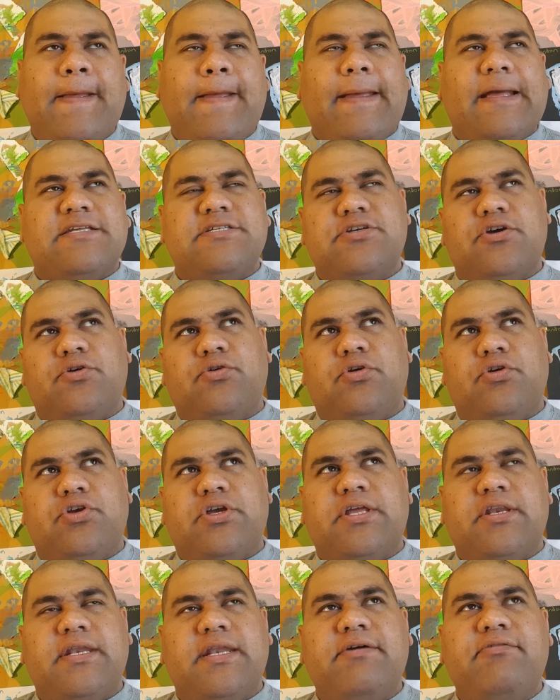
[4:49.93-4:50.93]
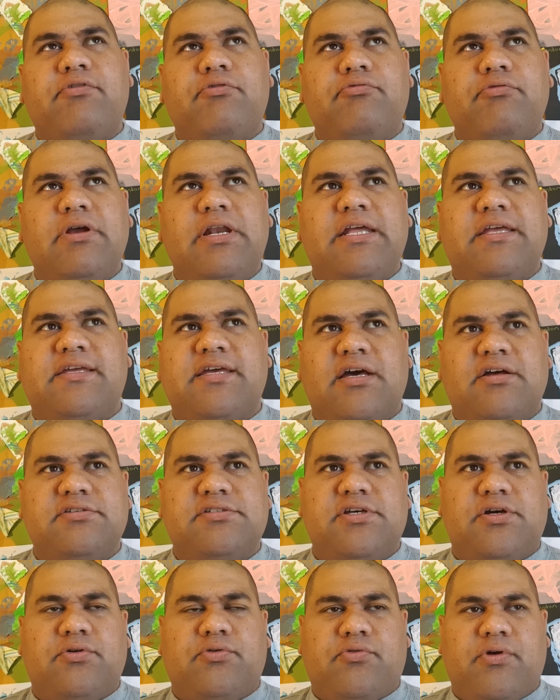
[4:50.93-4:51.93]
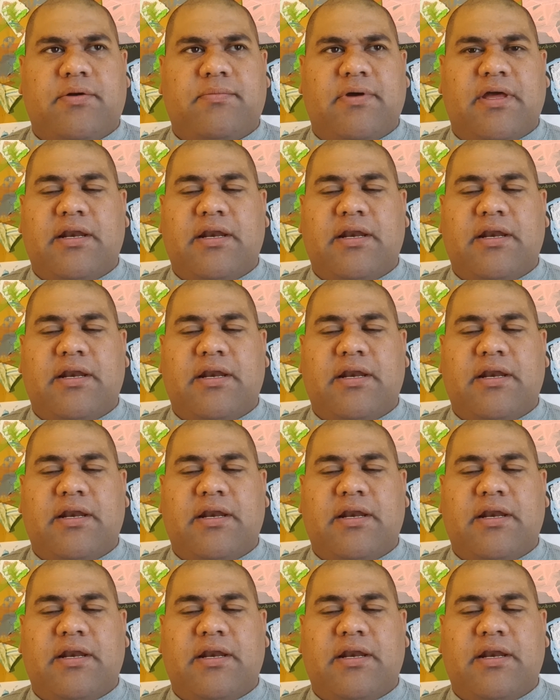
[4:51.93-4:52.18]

And so you can never really count out Grammar,